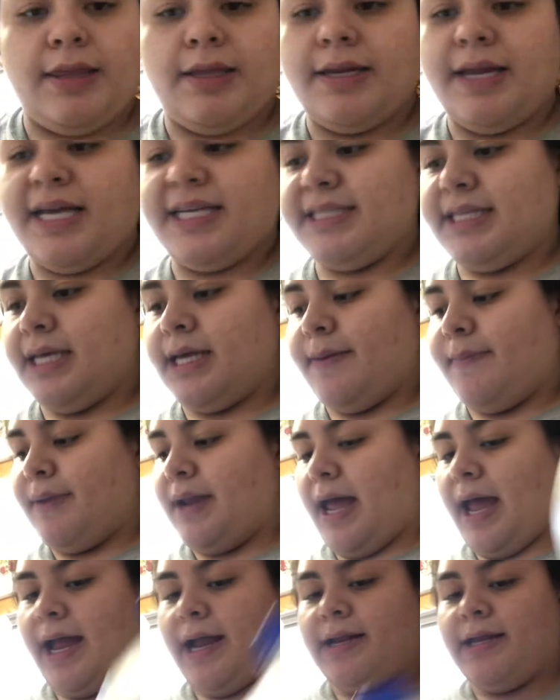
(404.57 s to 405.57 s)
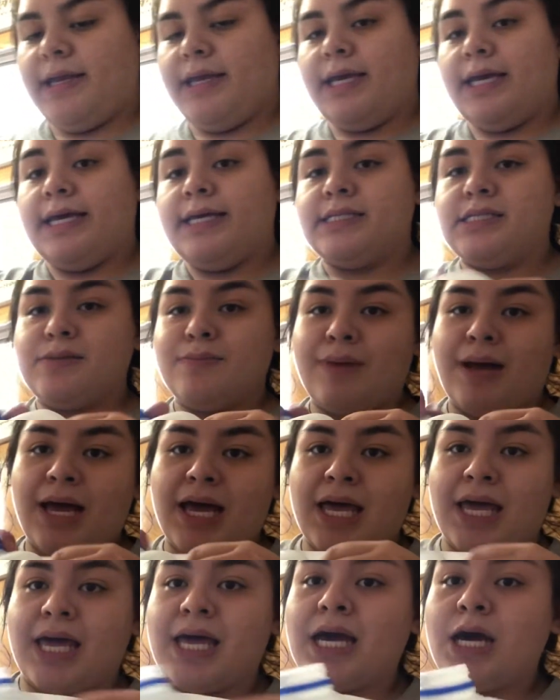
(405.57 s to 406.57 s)
the next thing I'm adding is
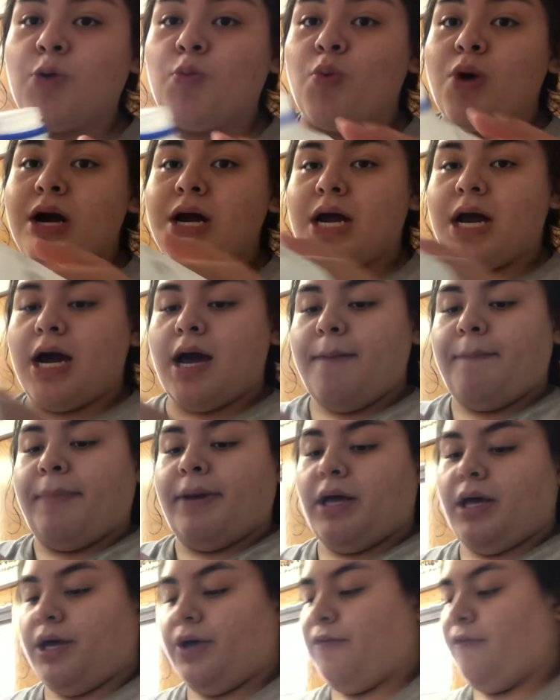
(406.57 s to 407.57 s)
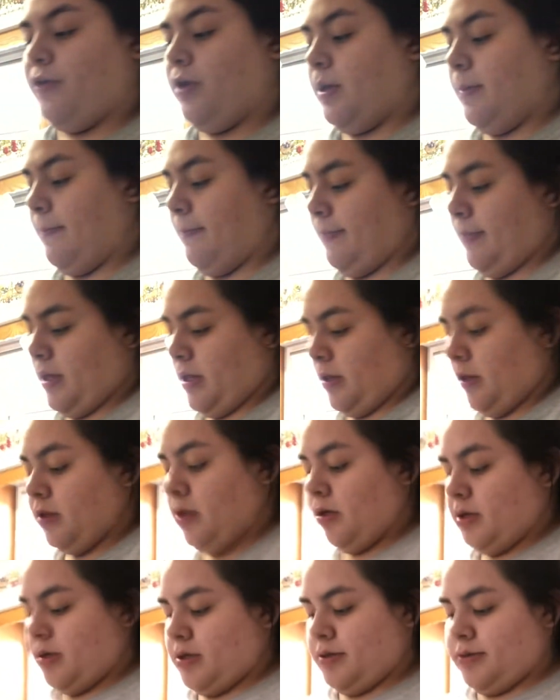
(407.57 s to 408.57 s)
my 1 cup of
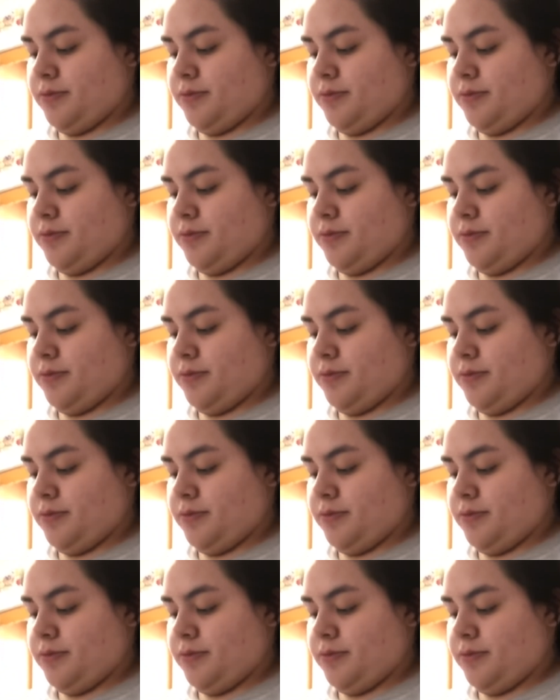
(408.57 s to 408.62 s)
milk.